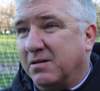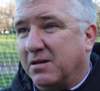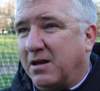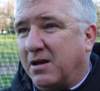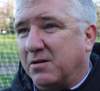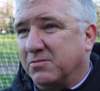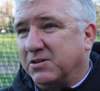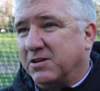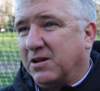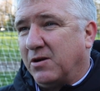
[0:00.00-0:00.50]

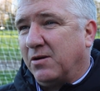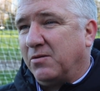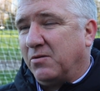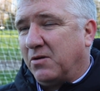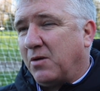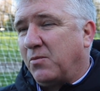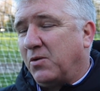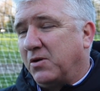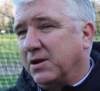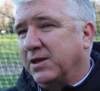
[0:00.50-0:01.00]
Uh, you know,
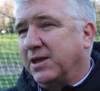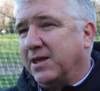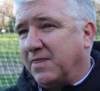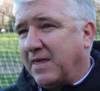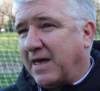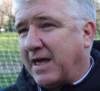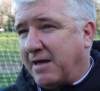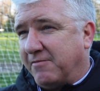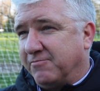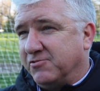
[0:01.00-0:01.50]
I want to get
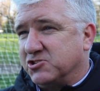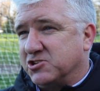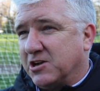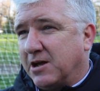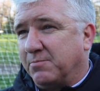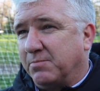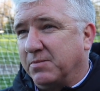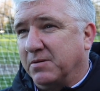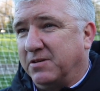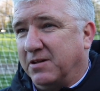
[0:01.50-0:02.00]
that average
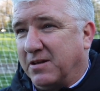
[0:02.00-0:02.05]
up.